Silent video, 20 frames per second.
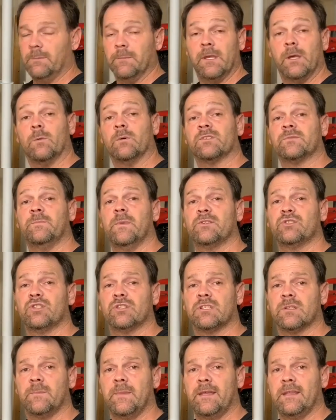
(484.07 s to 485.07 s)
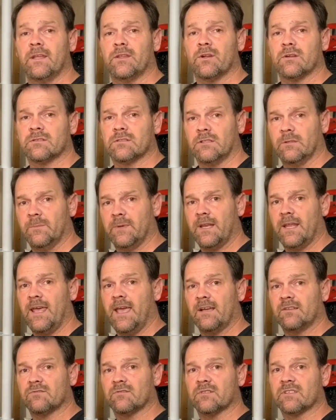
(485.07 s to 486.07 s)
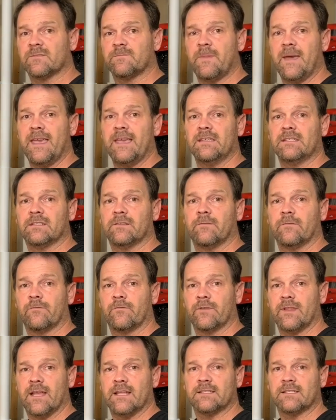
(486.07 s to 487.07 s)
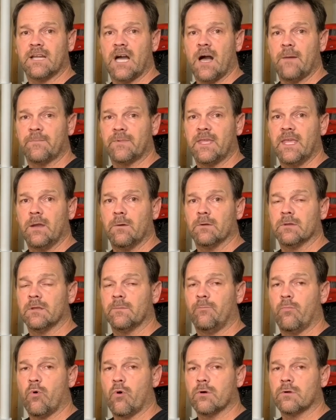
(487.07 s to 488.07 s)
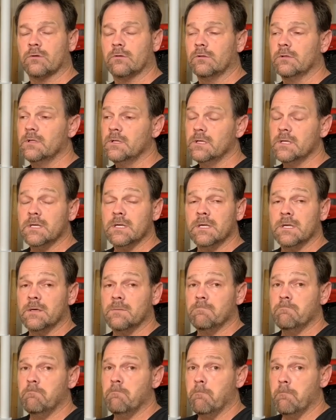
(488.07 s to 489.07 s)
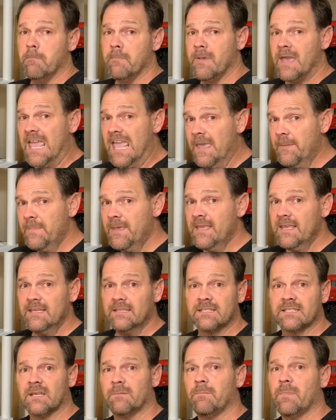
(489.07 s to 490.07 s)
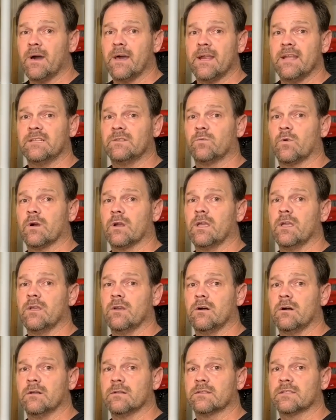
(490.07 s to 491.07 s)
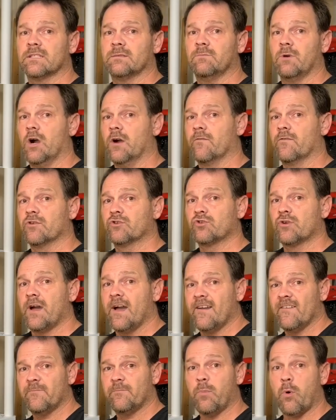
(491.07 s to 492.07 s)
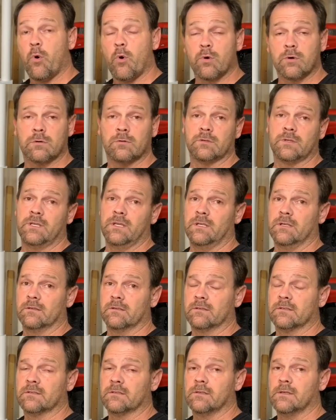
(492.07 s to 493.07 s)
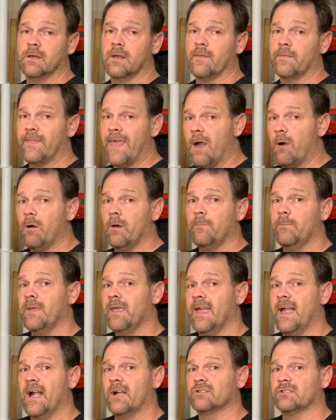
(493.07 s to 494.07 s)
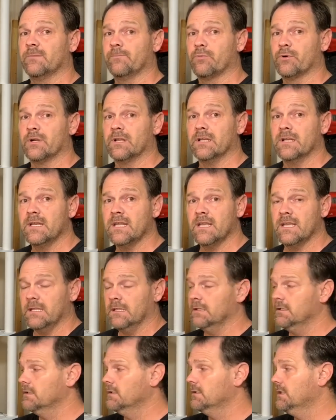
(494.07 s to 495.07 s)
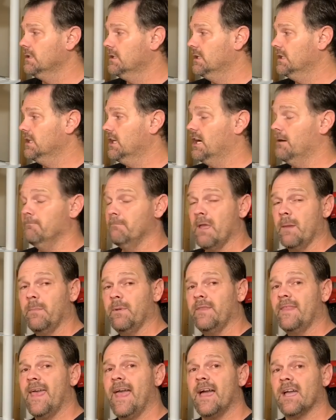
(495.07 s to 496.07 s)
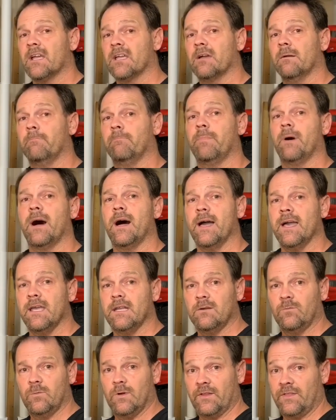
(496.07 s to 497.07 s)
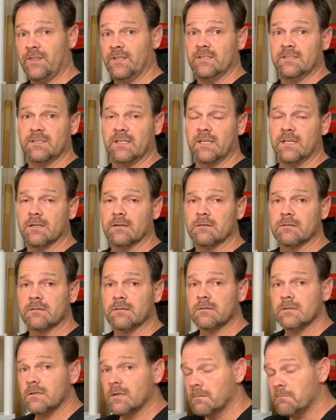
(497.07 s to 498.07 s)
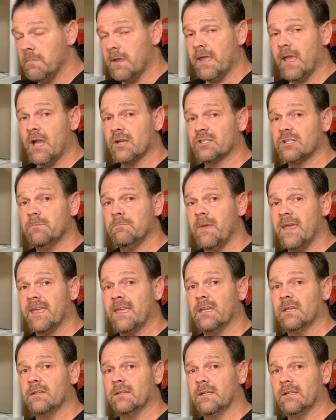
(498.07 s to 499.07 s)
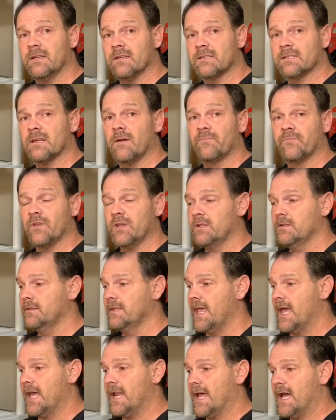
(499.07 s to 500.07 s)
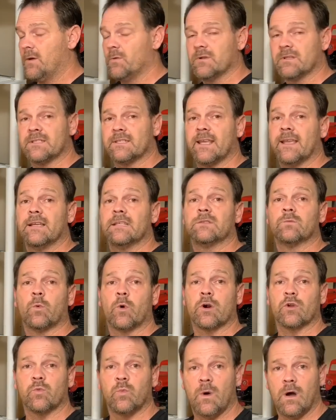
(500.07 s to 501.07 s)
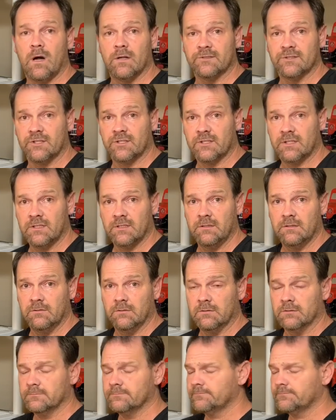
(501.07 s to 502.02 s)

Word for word: It was mentioned to me that there's a little bit of extra space for that top gear in the portal. Maybe somebody's working on some overdrive portal gears. That would be actually pretty neat. Maybe that combined with these gears may actually make it into something that I would say is worthwhile to do.